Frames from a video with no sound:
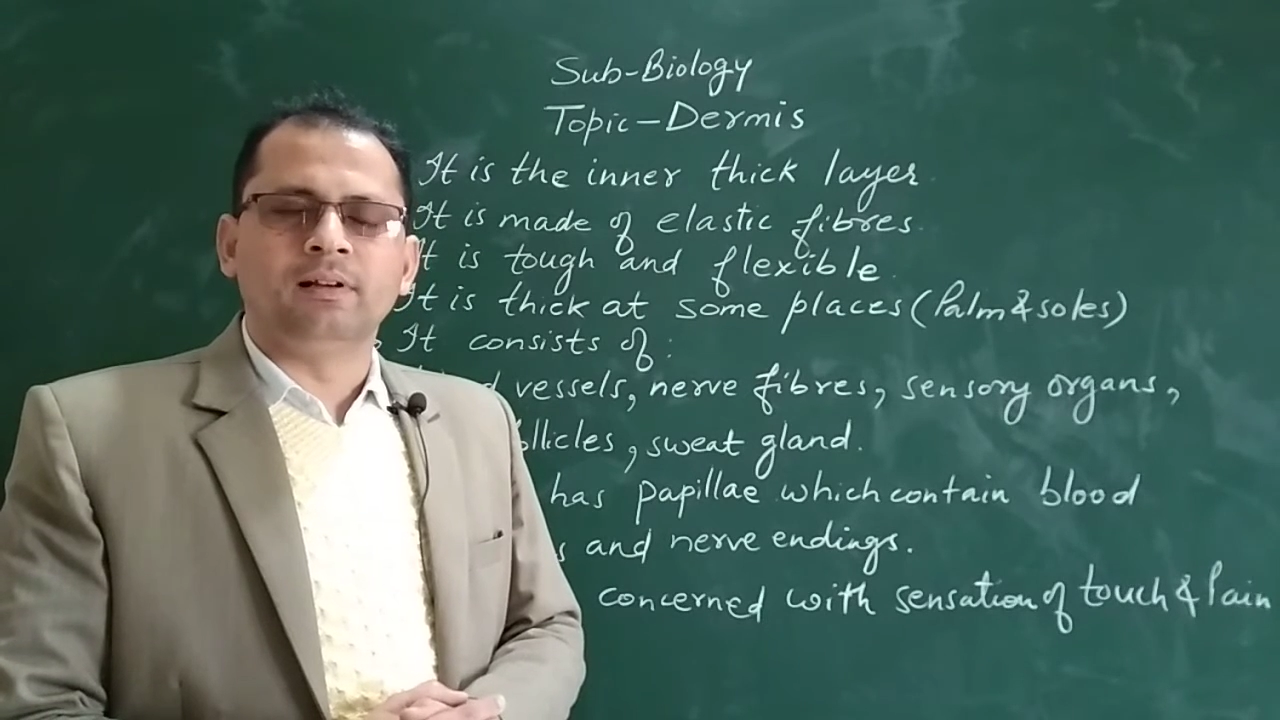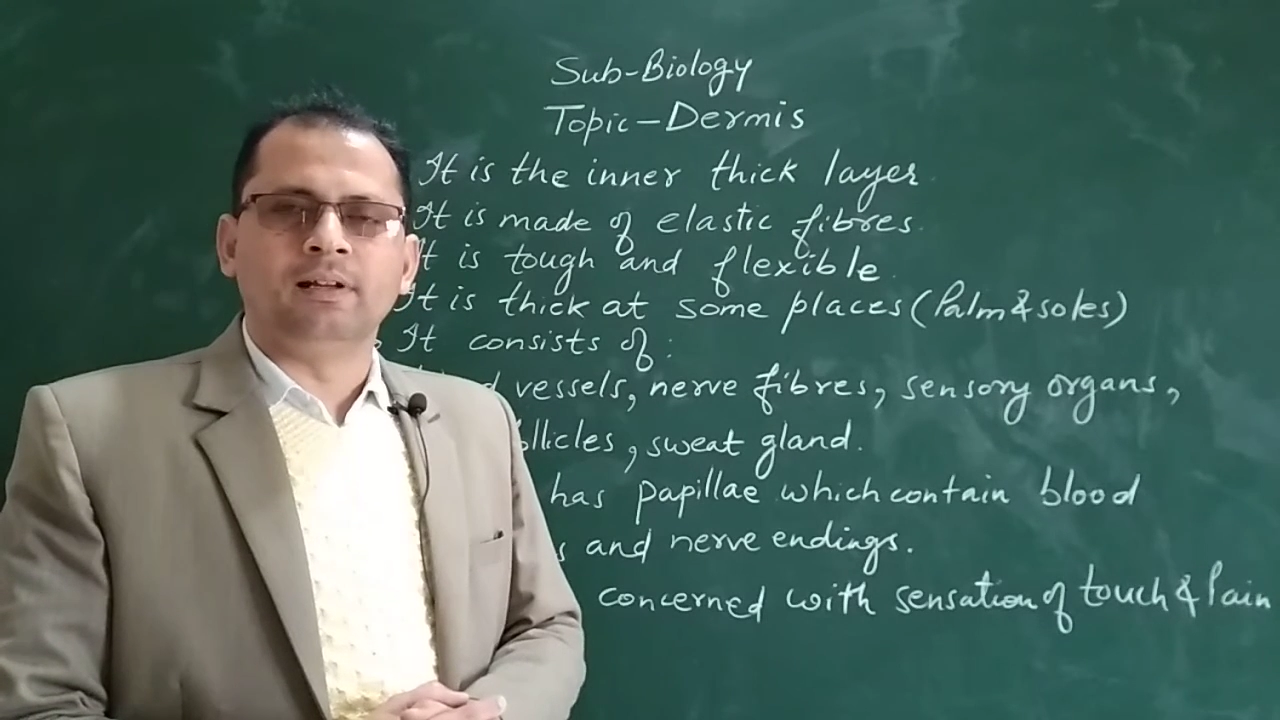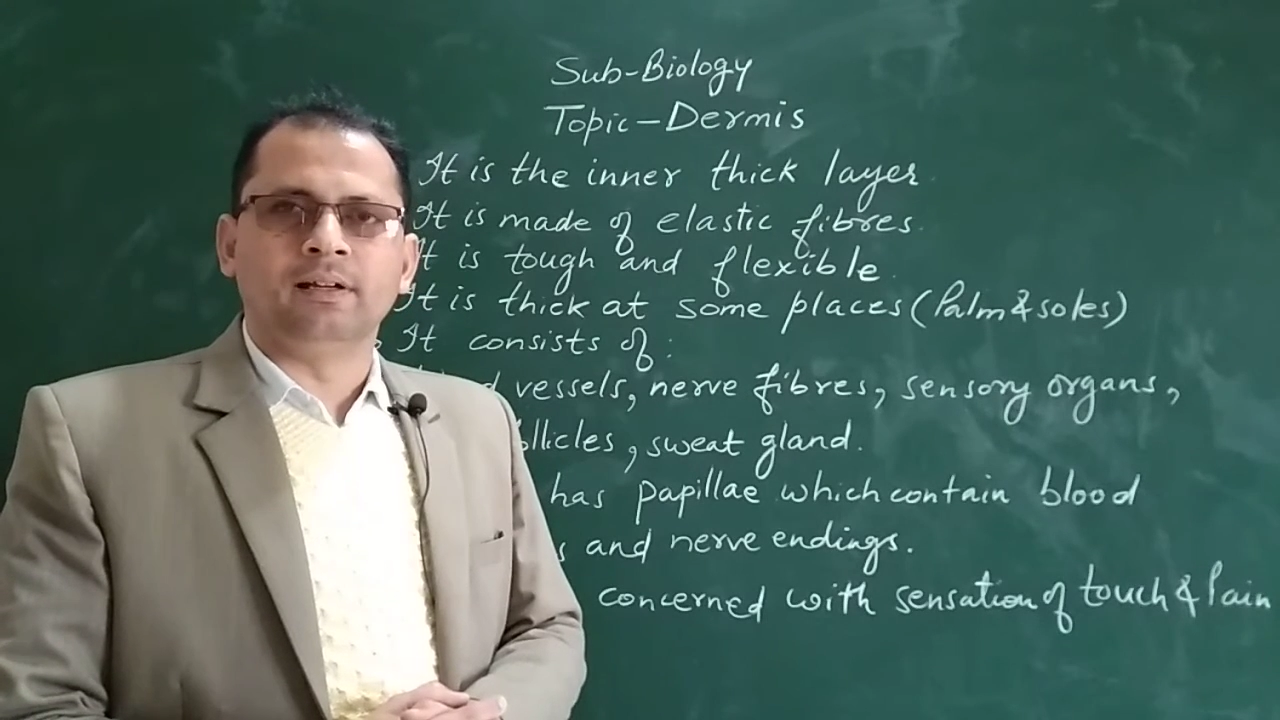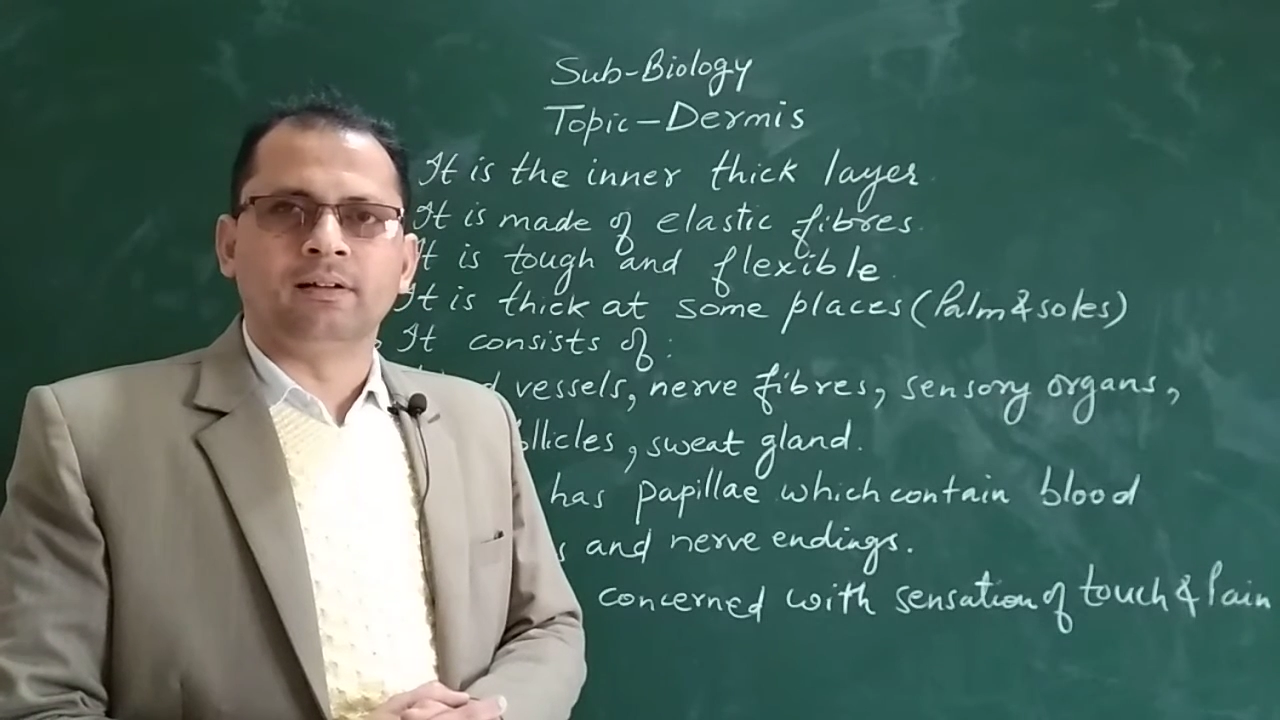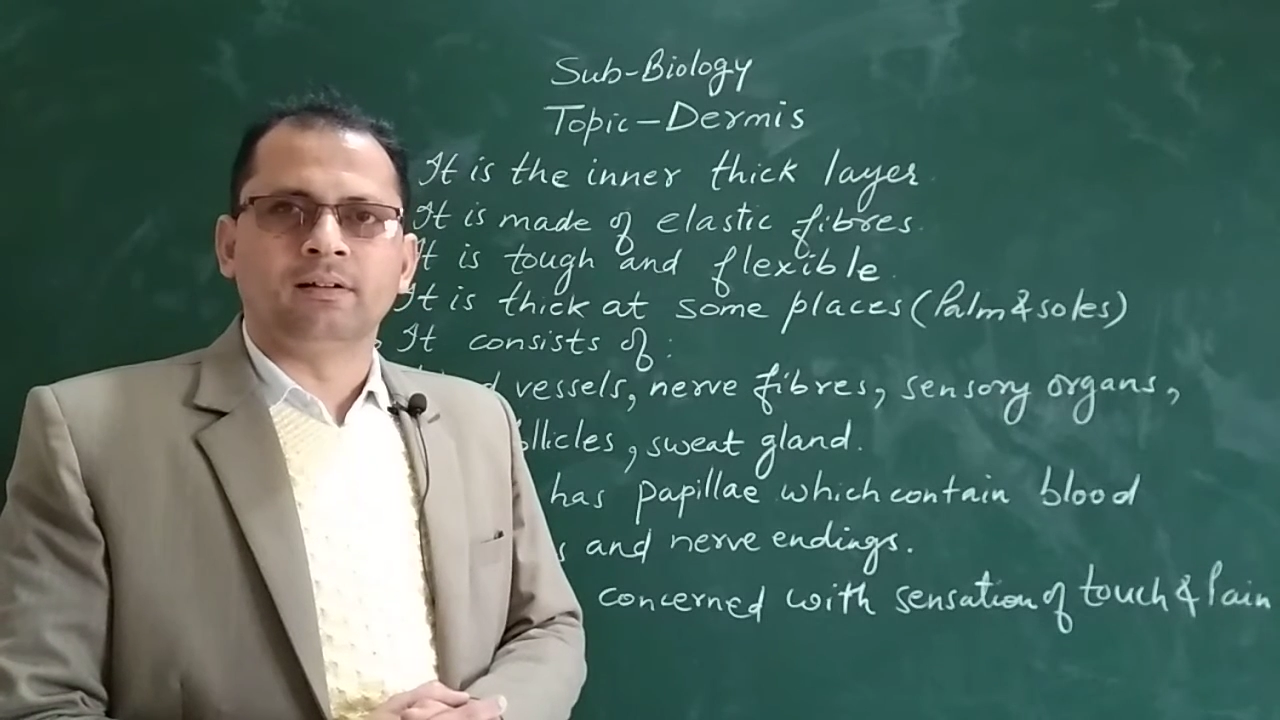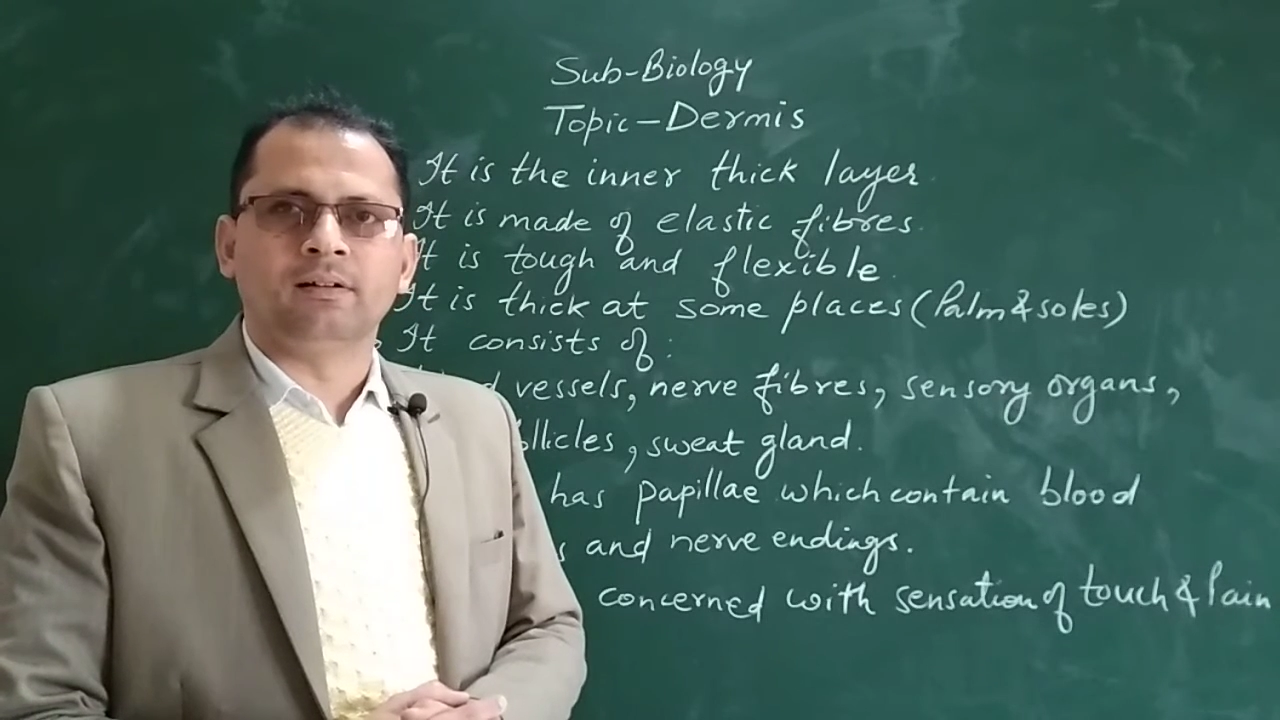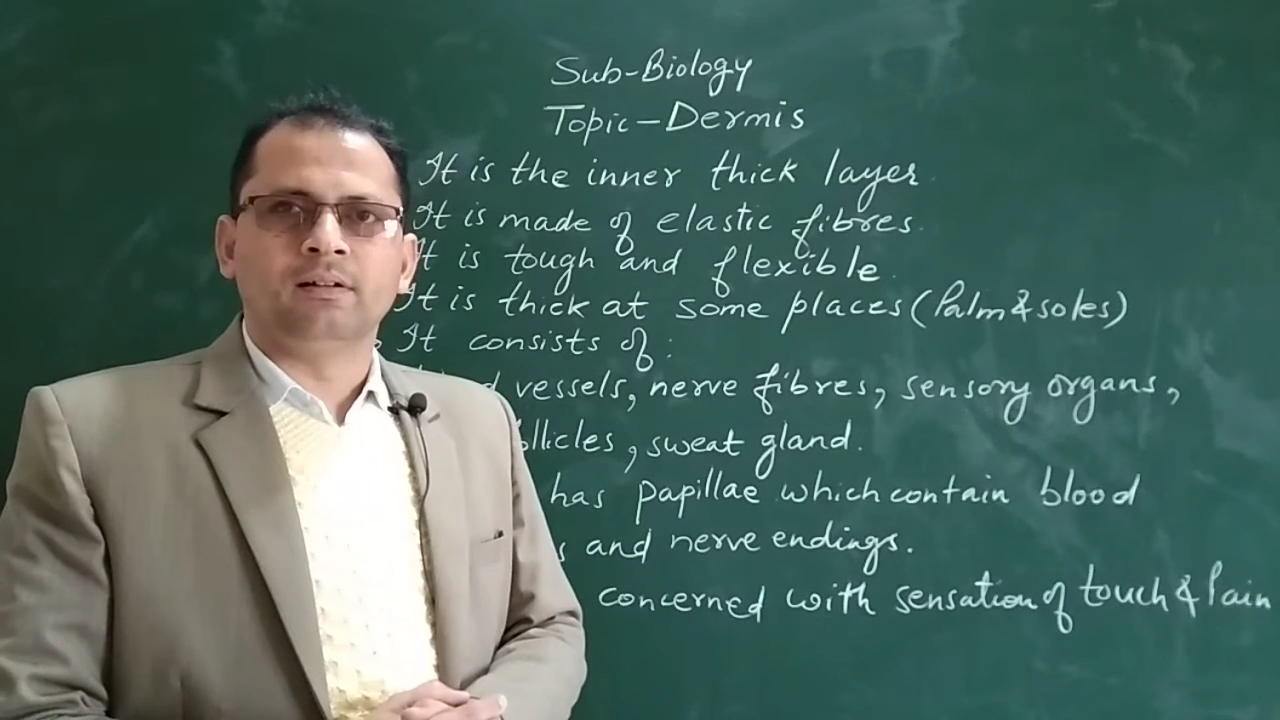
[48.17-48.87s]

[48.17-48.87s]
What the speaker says: layer.